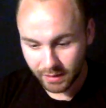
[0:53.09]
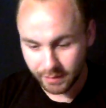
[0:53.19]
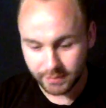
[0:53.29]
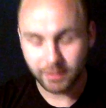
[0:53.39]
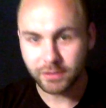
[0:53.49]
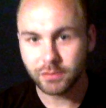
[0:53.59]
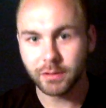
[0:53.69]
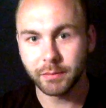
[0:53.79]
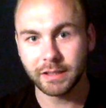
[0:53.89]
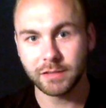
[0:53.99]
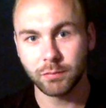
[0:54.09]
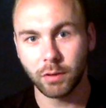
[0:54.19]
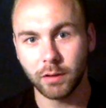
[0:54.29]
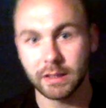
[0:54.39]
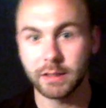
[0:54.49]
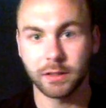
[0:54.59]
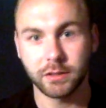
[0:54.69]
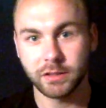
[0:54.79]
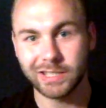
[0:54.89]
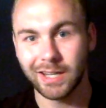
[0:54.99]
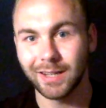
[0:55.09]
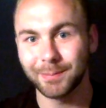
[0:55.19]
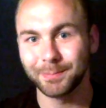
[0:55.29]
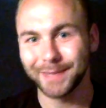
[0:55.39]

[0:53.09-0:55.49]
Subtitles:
And so I just want to make this more authentic, just kind of